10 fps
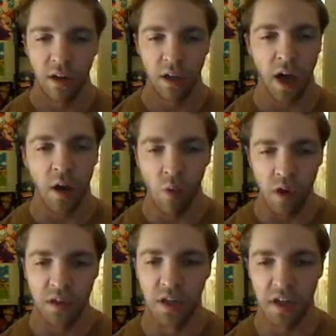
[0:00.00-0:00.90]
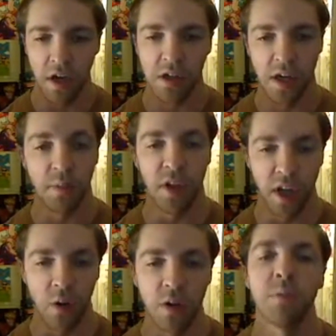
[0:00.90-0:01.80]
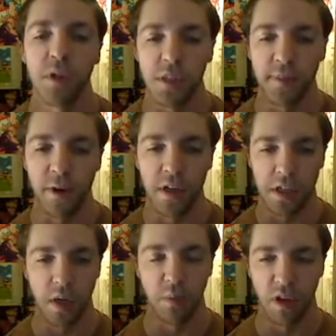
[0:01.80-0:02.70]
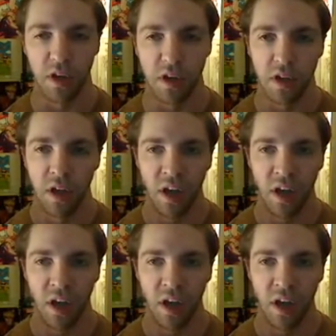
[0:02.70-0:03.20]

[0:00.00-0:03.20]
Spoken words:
Like I want to tell something and I want them to experience something.